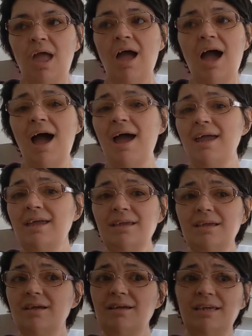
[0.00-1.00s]
I
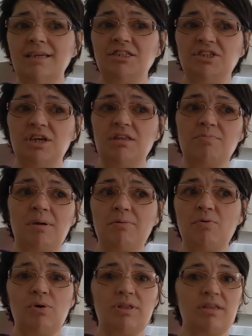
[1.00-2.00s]
eat cheese maybe
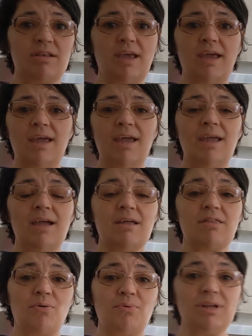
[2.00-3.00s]
once a day
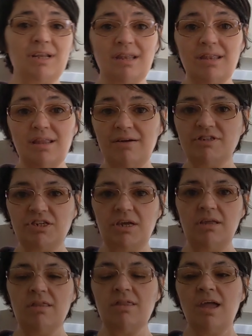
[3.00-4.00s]
because I really love
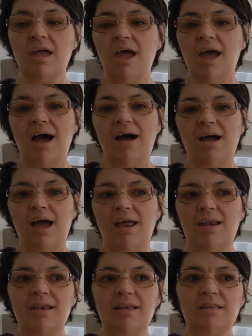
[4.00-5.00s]
cheese. Uh,
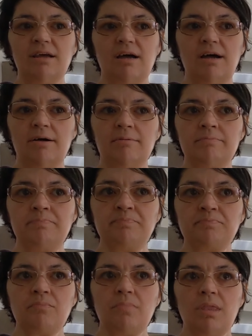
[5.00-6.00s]
and
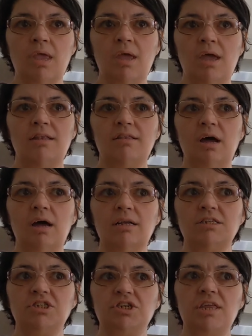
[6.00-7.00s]
um, the
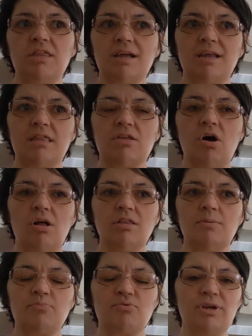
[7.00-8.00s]
cheese that is called
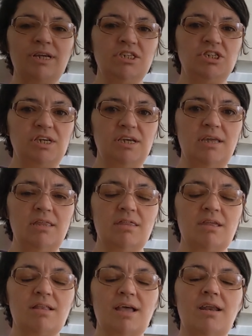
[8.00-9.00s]
the brie cheese
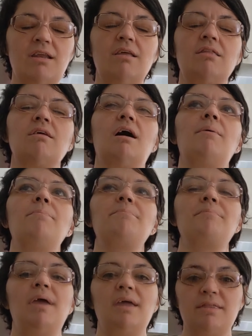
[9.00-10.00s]
that is
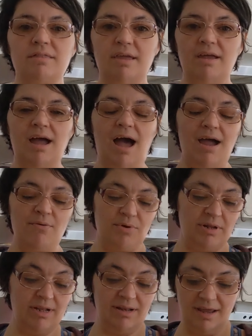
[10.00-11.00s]
amazing i
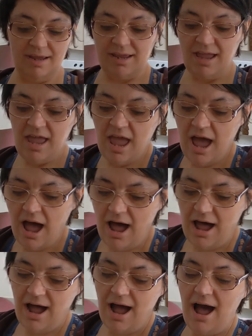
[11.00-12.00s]
really like
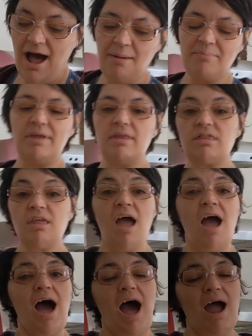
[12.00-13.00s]
uh, hummus
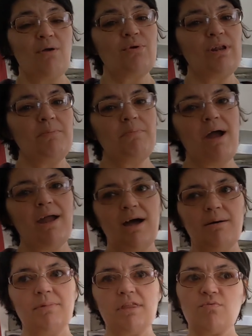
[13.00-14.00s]
i really buy
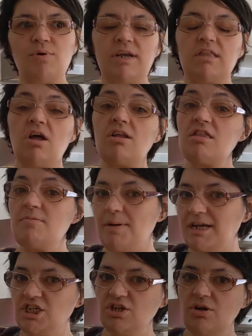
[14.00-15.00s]
hummus when it's on
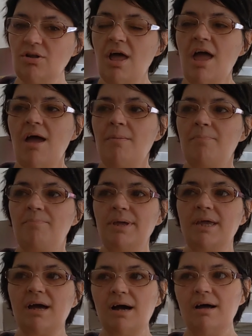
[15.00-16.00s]
special
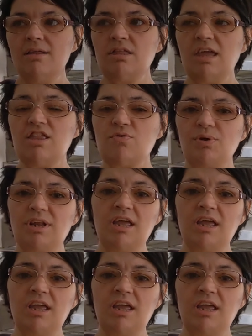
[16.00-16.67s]
because it's really